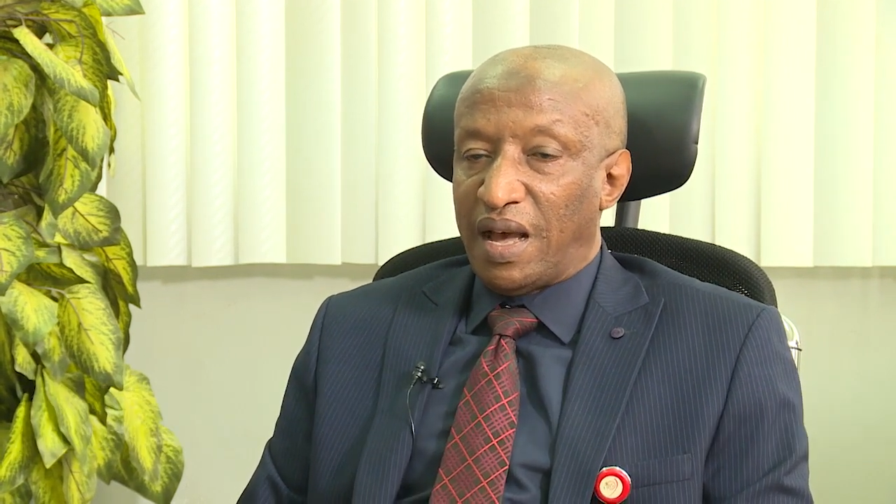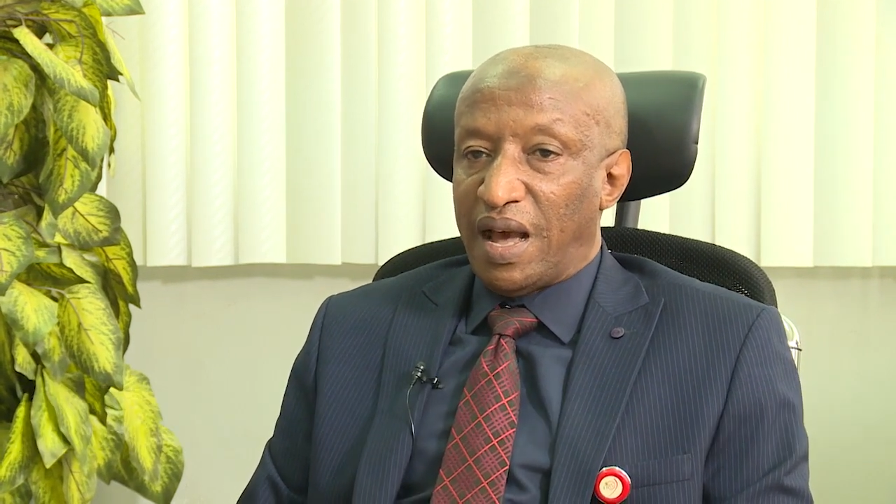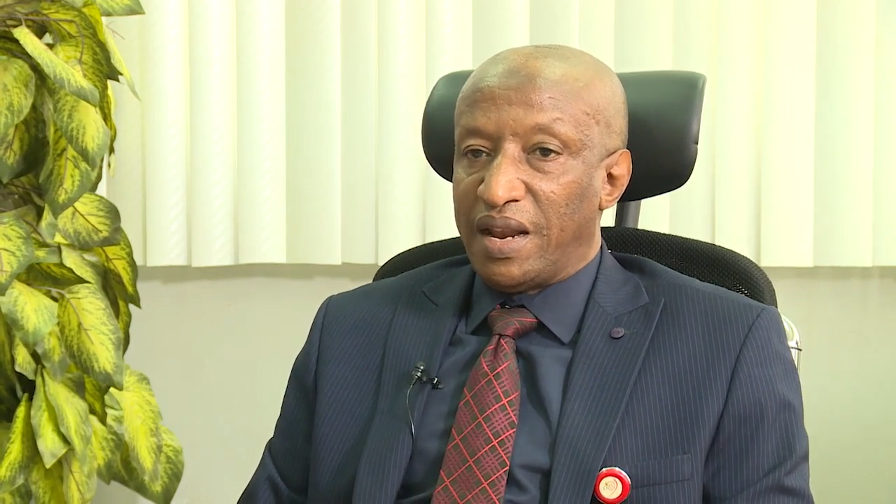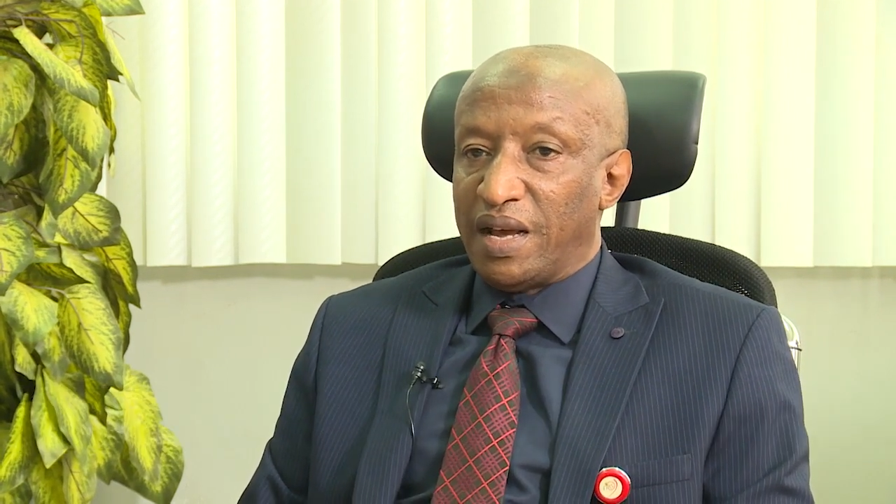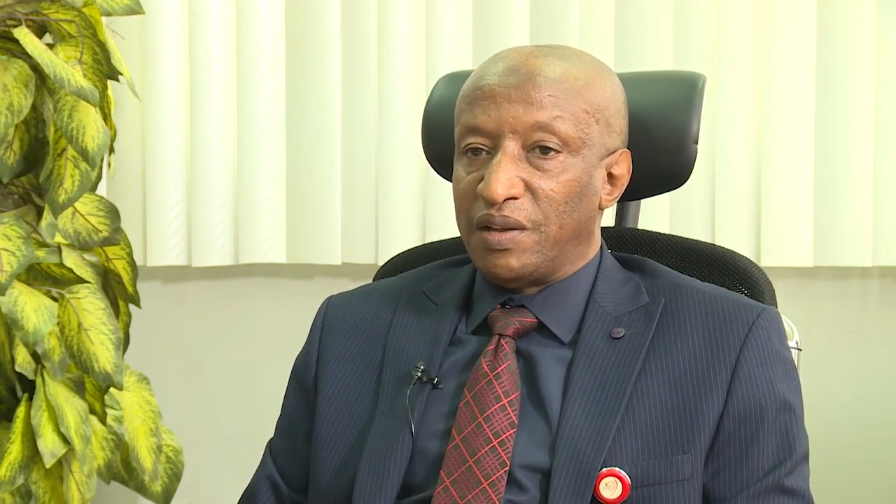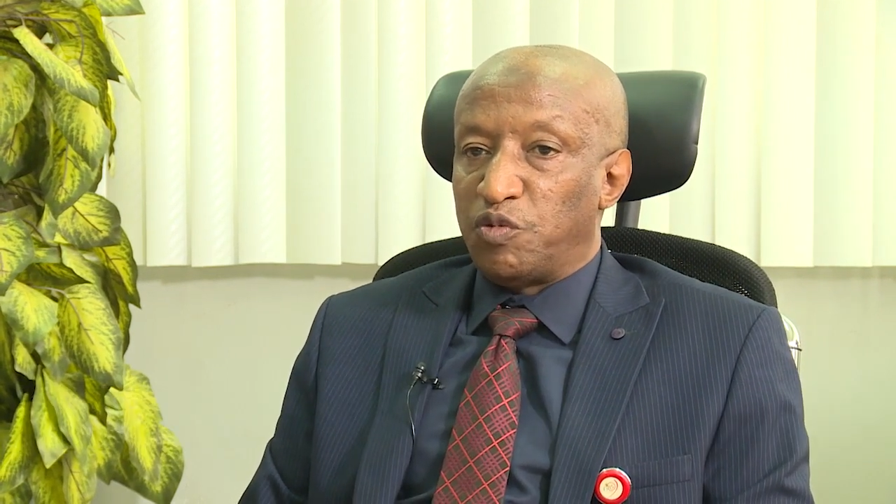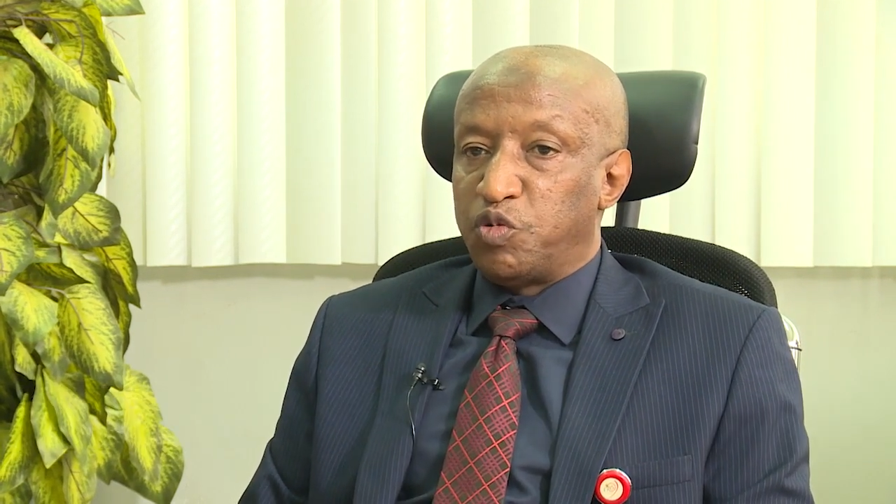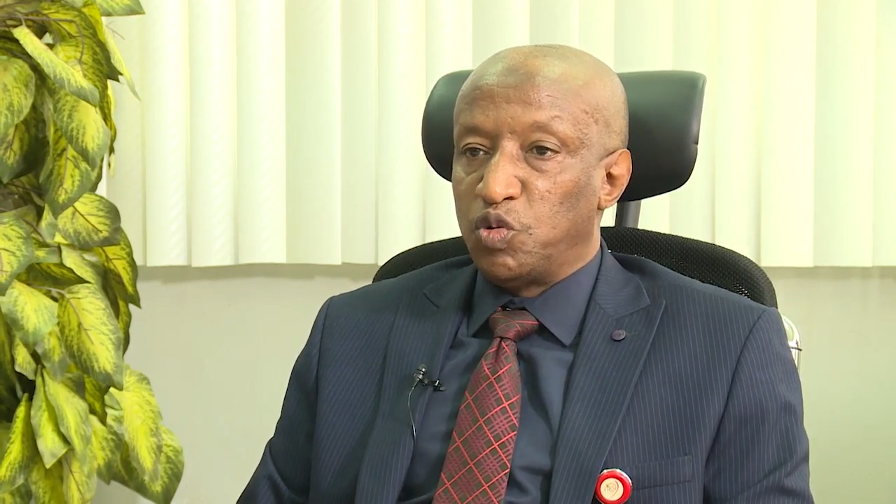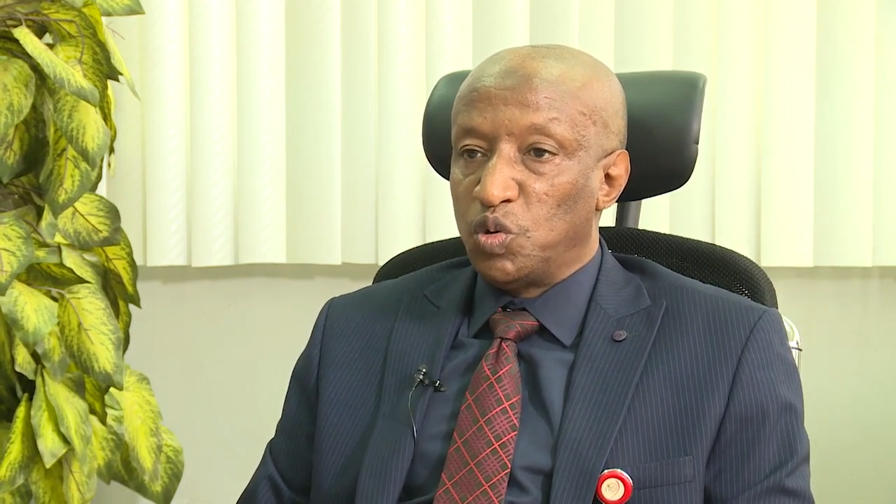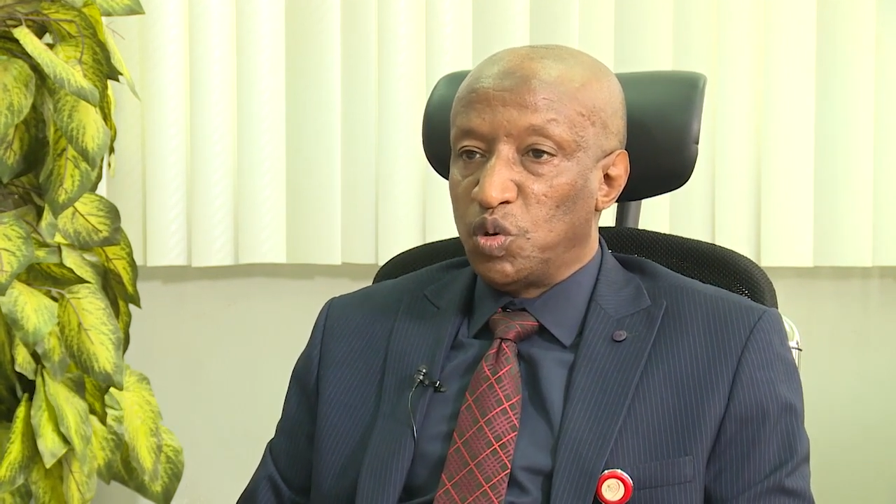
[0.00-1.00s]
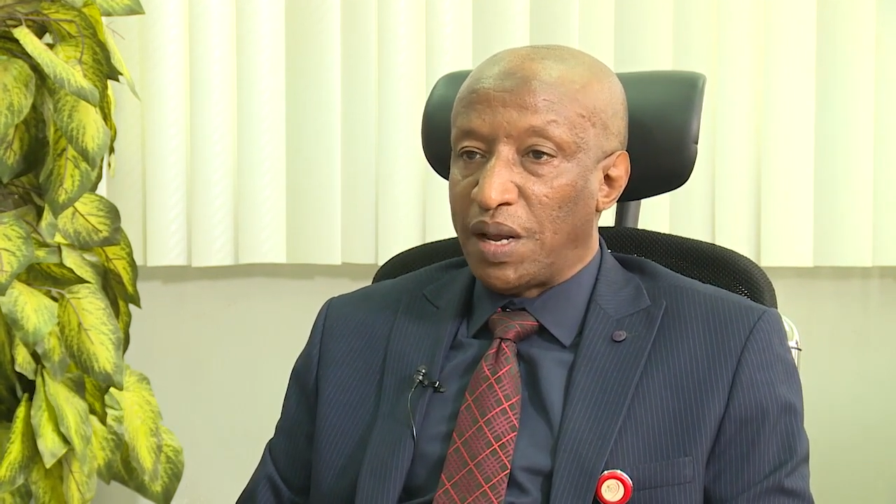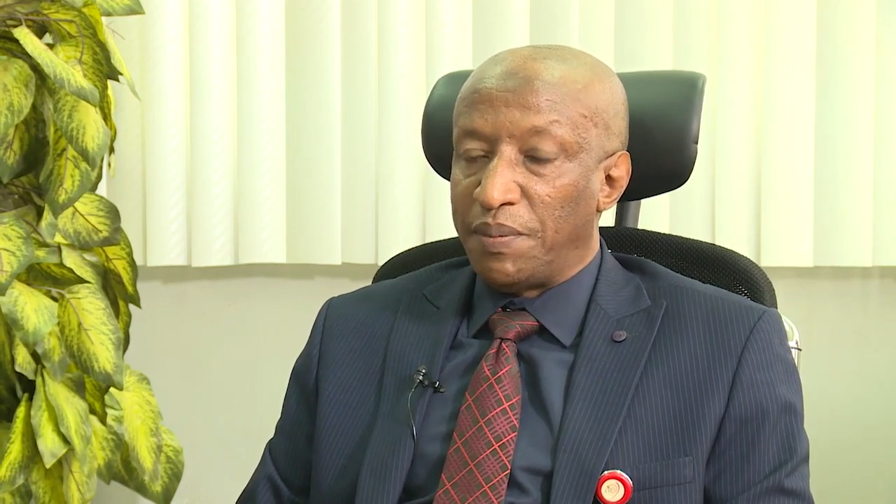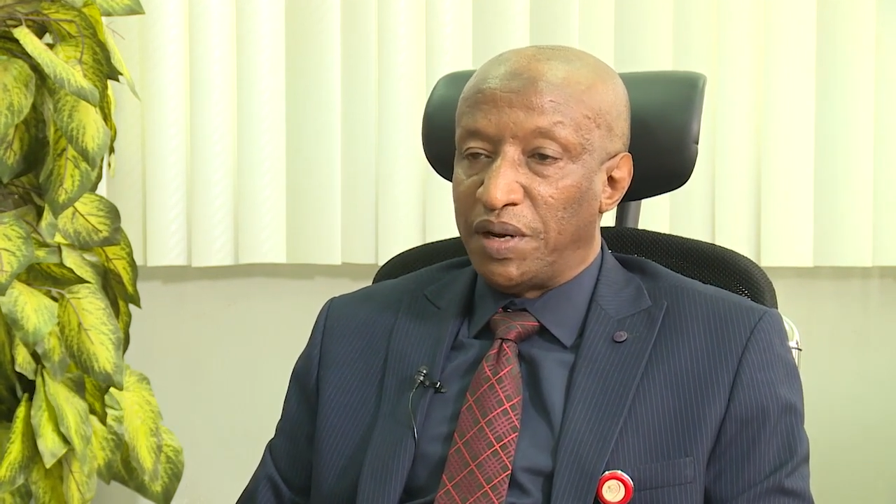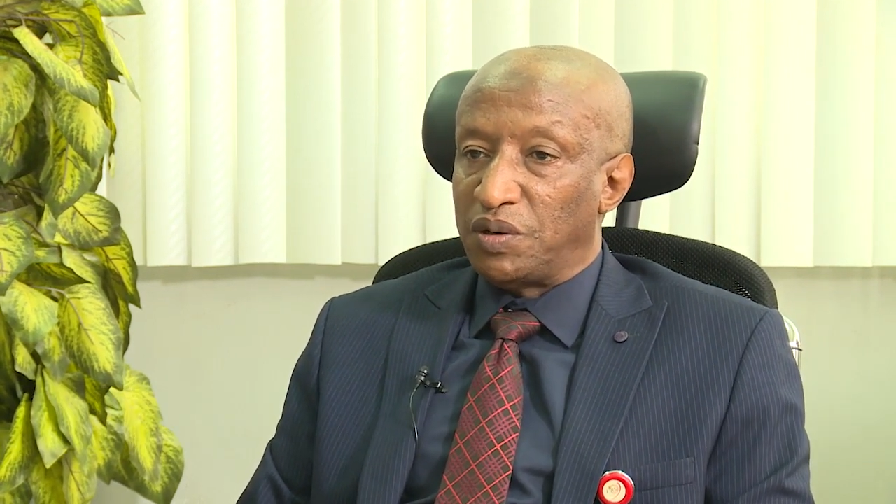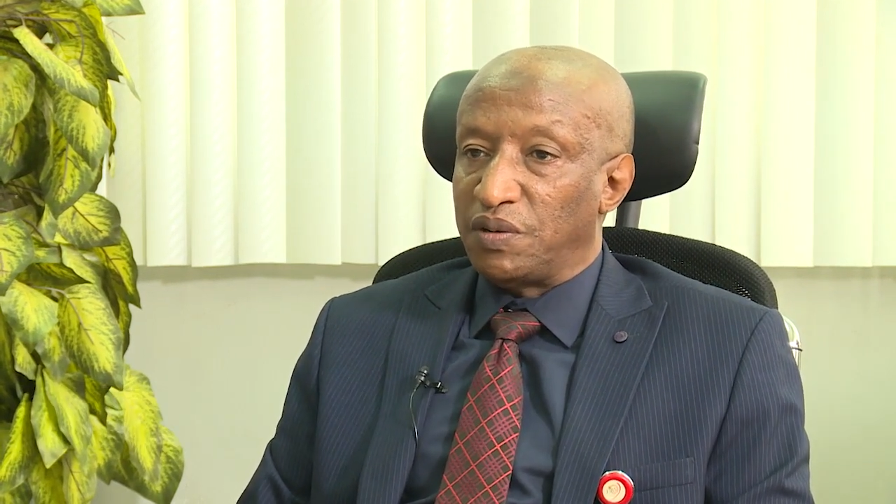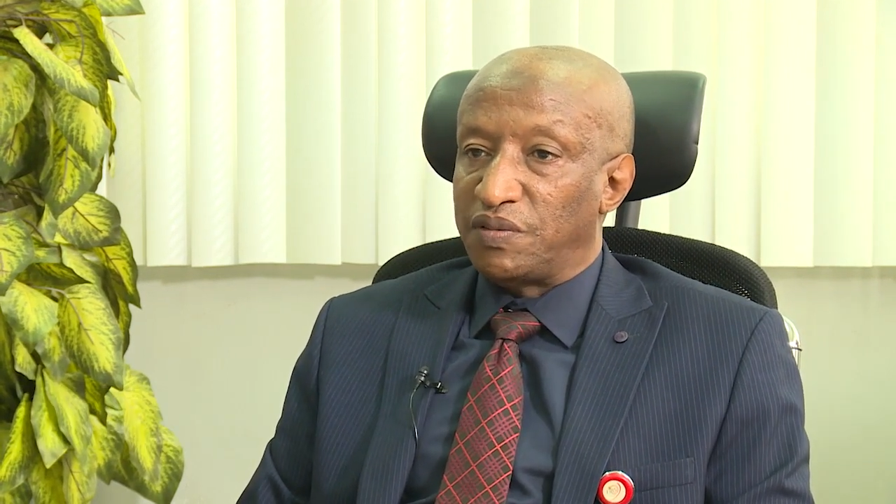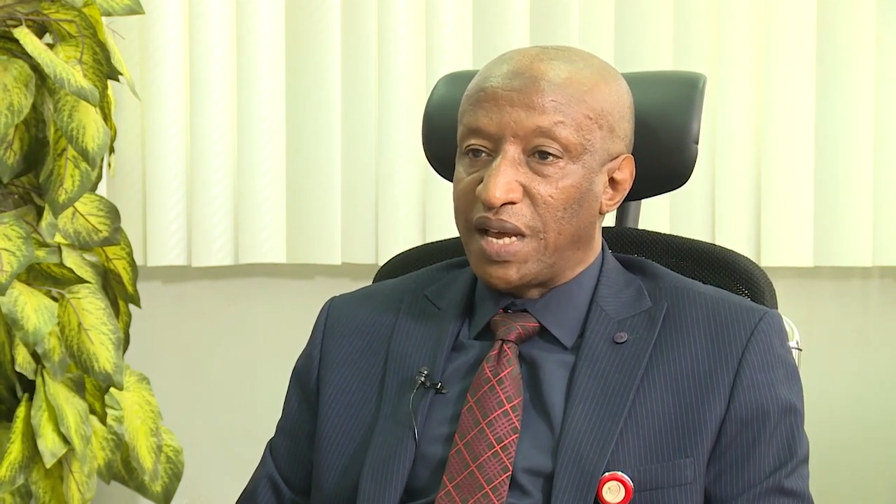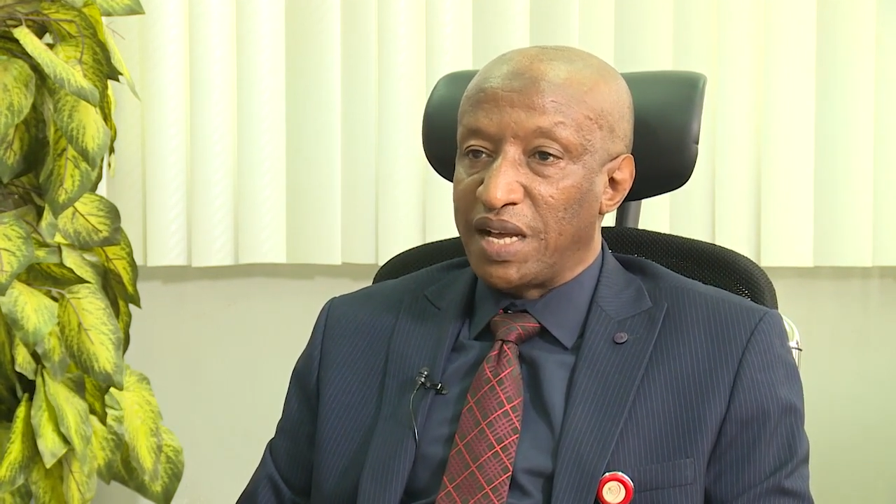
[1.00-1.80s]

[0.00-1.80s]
either the full amount of